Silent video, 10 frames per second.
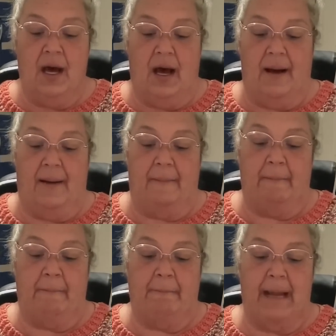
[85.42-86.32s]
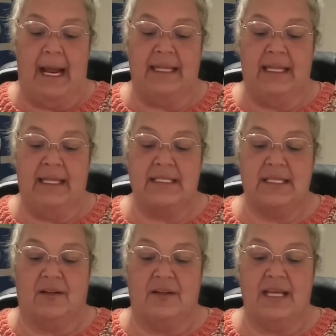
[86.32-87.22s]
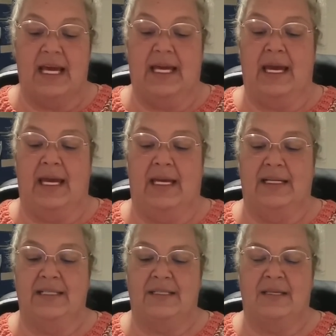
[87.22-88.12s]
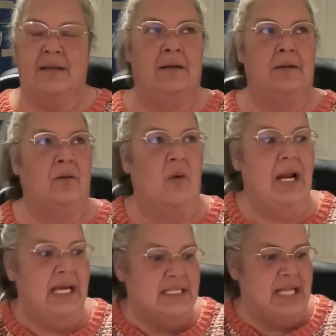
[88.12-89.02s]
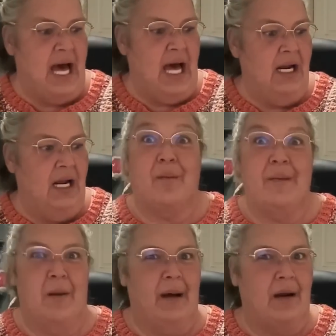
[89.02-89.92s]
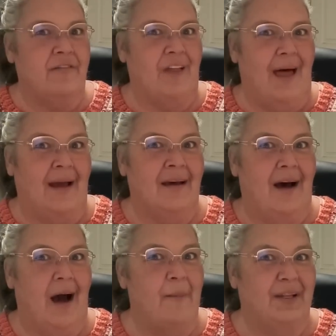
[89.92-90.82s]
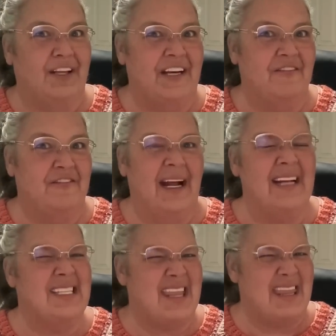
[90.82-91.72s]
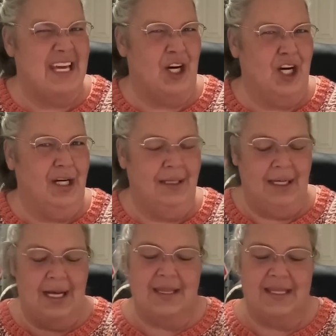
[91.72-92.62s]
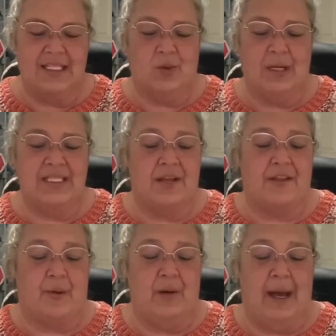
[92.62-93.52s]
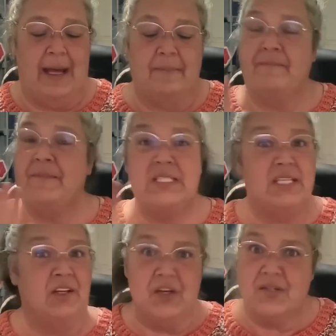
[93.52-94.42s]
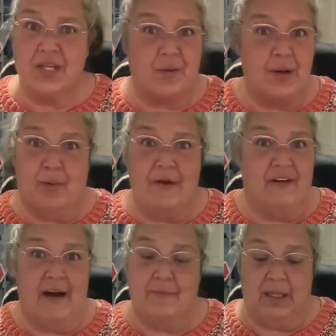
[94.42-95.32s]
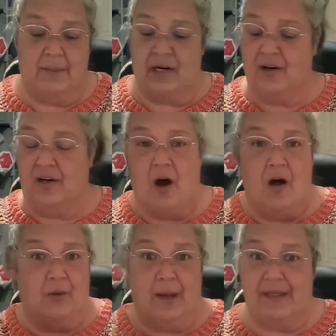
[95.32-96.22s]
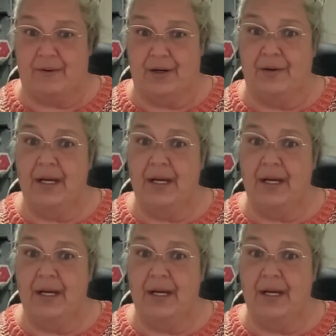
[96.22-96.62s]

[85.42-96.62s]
And then this little thing is, what is that? Premier Butterfly, I believe. It's thinner. This one is a 3 weight. Still used a 3.5 millimeter hook all the way through.